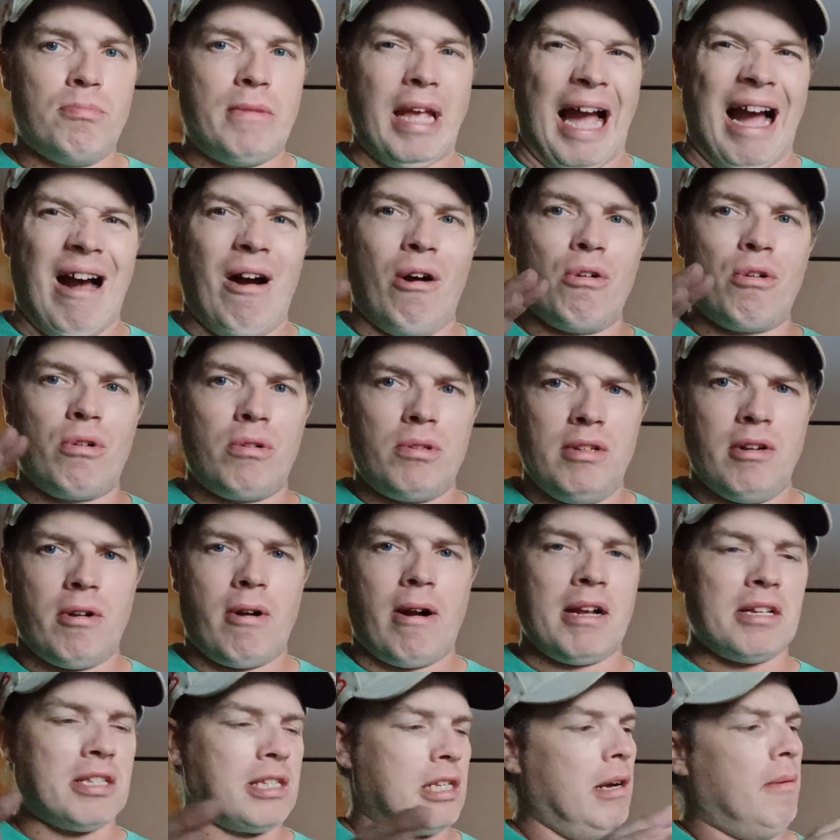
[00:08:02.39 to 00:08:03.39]

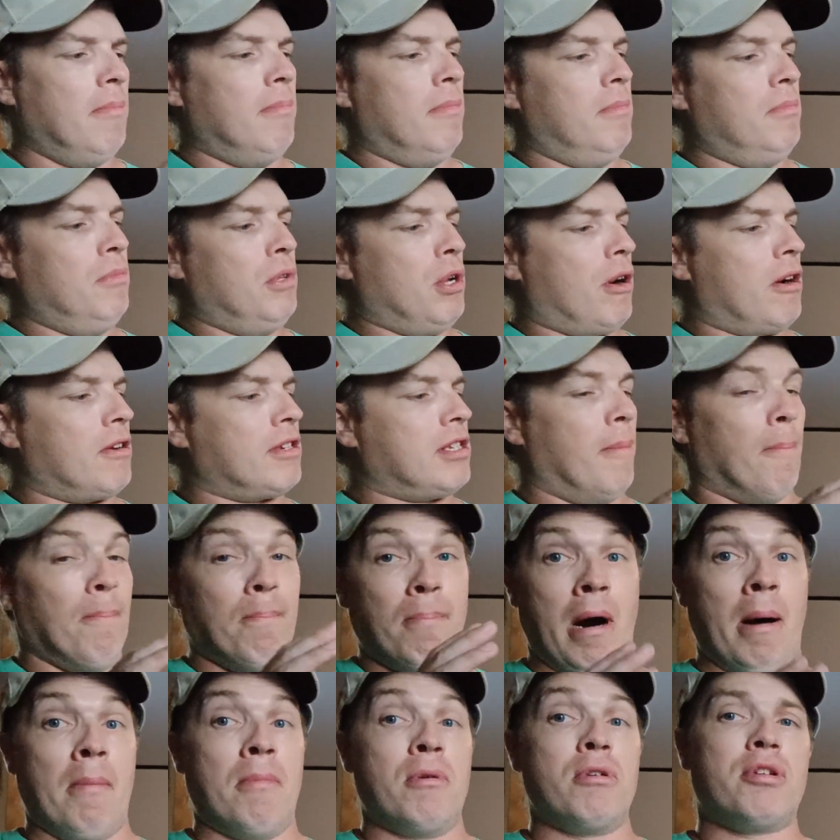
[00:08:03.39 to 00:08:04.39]

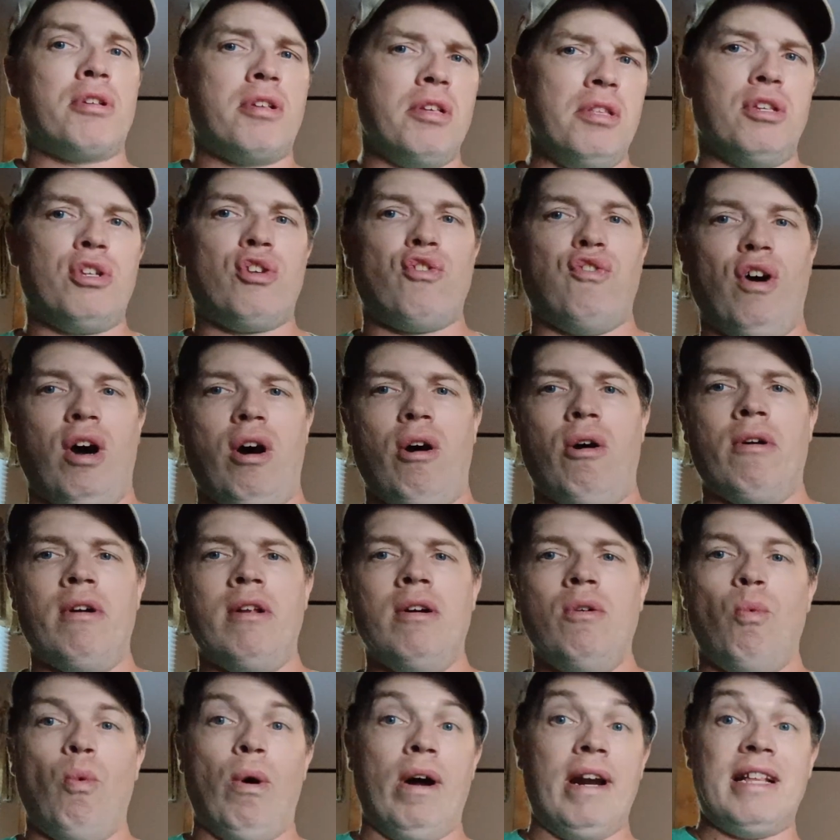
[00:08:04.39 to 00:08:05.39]
bummers to this phone.
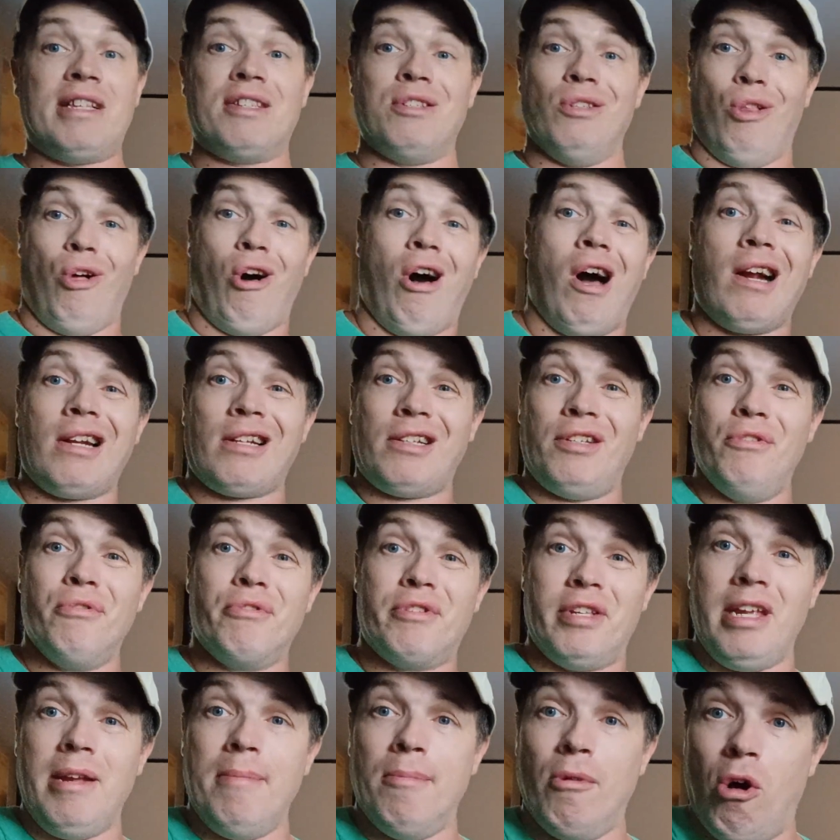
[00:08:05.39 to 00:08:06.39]
One, it's locked to
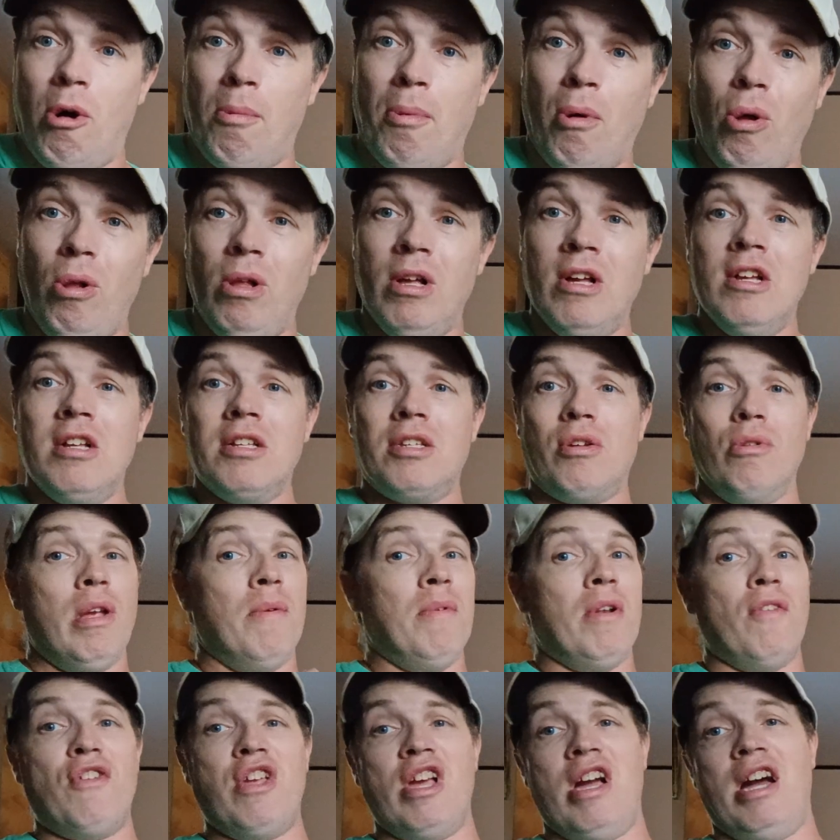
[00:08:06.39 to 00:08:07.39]
T-Mobile, so
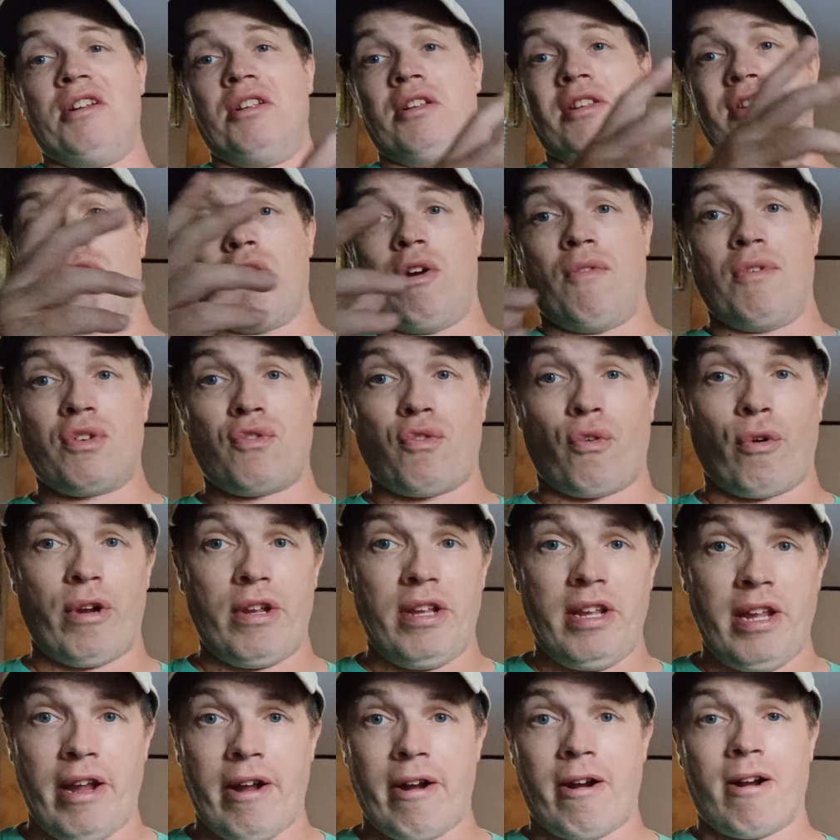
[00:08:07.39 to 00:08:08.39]
even if you had a service for a
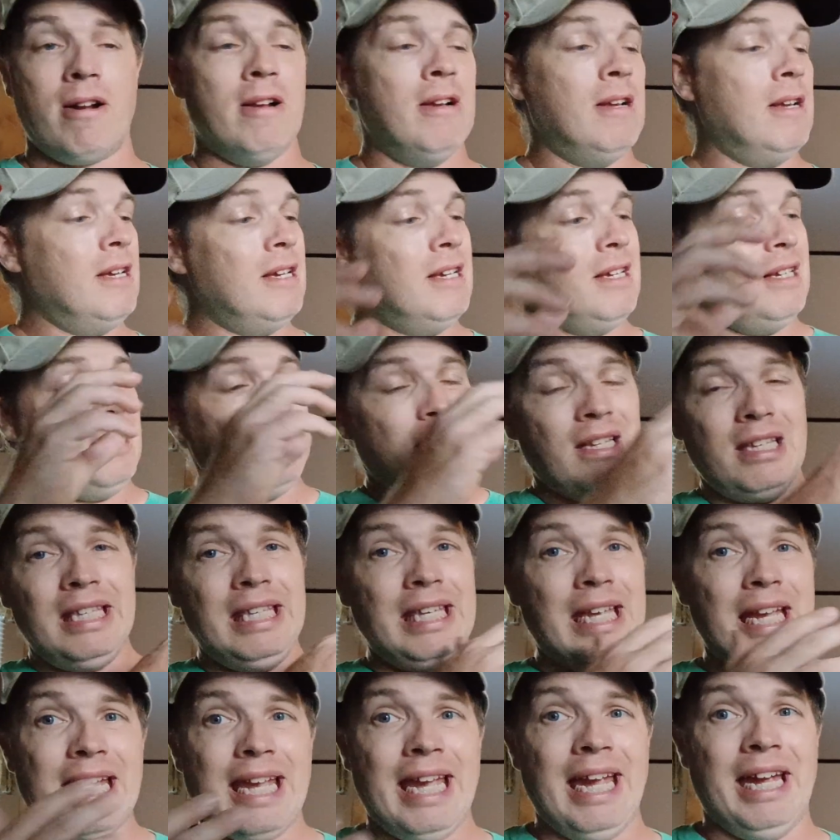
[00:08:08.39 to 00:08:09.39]
year,
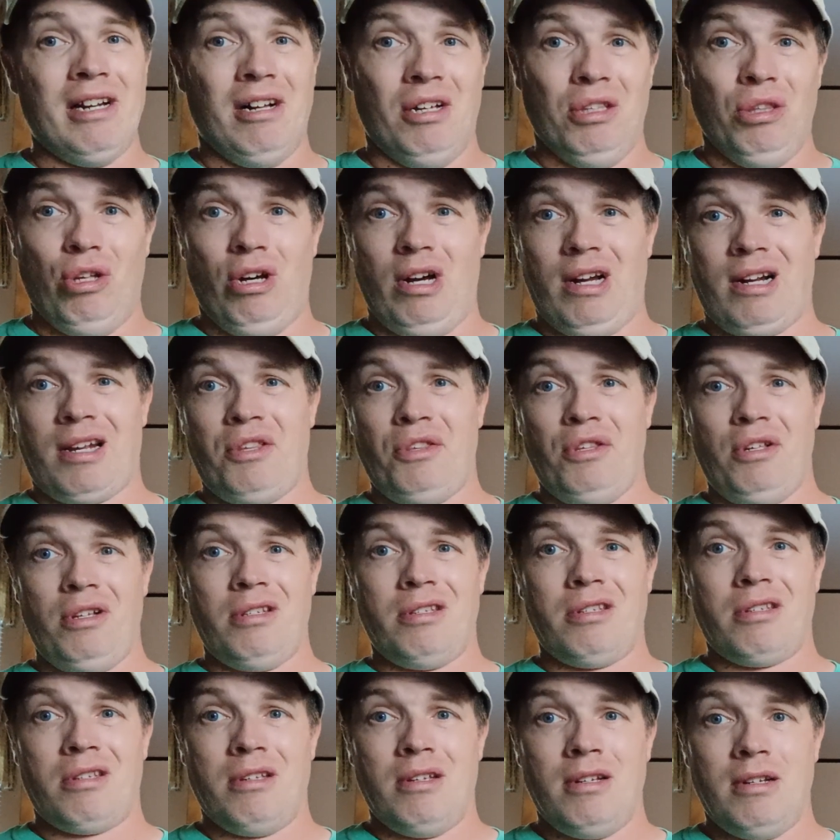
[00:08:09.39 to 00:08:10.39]
you can't unlock
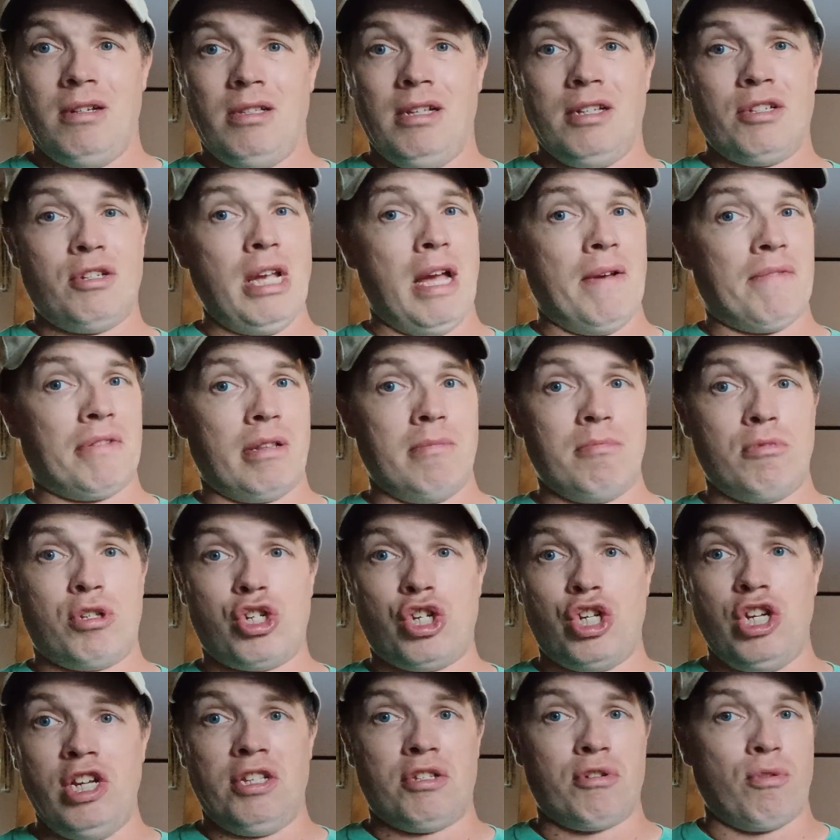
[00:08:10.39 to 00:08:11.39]
this unless you have some
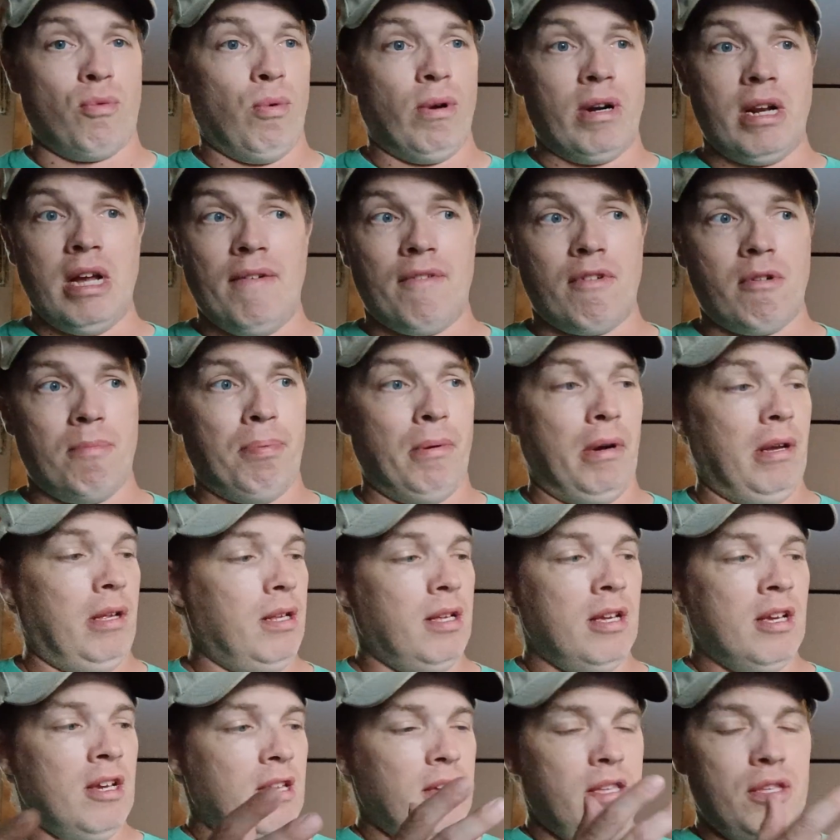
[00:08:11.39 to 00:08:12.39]
cheats or whatever. But
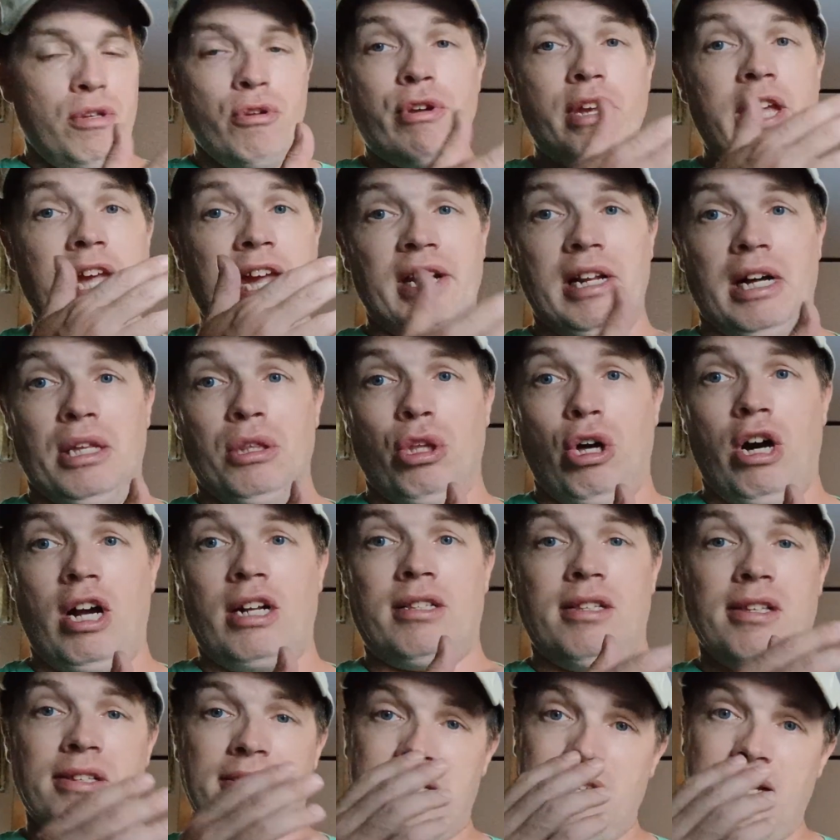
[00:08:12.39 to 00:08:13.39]
you can't
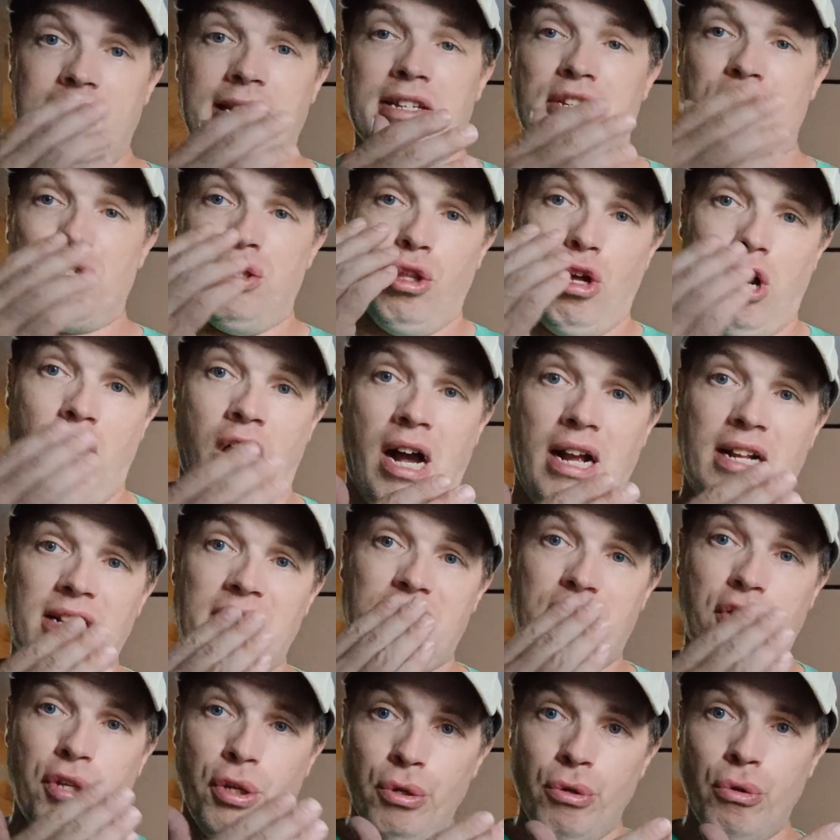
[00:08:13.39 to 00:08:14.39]
unlock this. Thing is
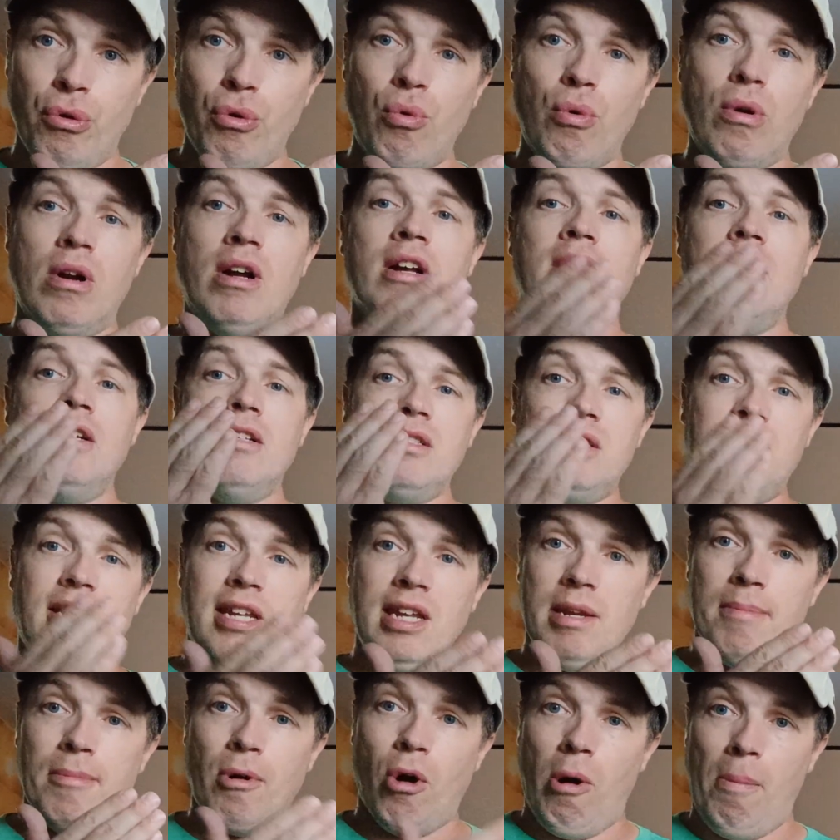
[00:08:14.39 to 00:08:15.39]
locked to
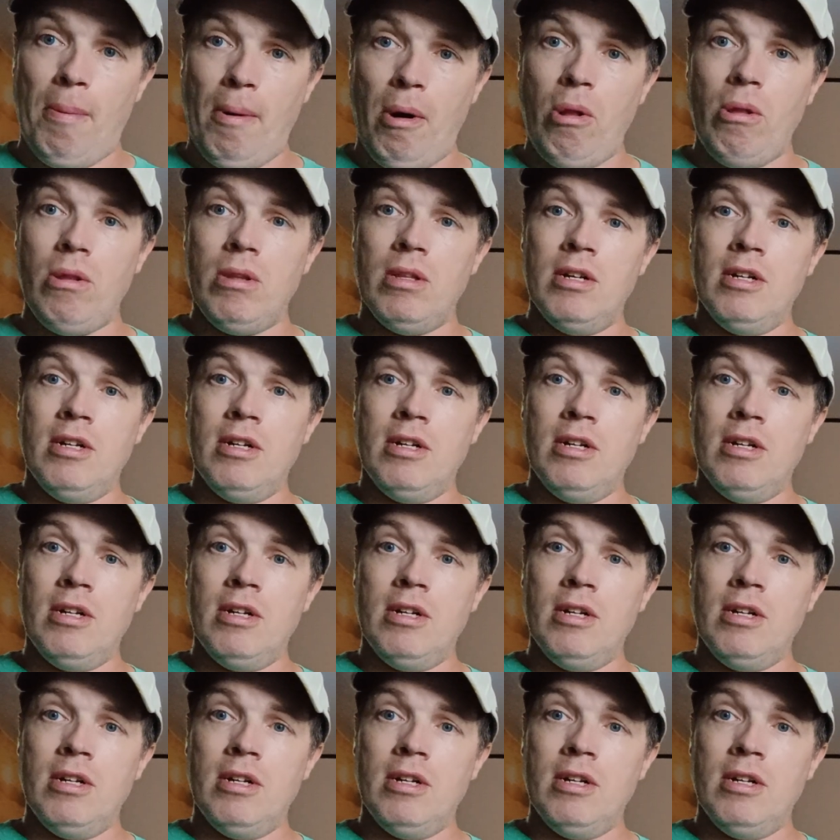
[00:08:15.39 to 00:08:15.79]
T-Mobile.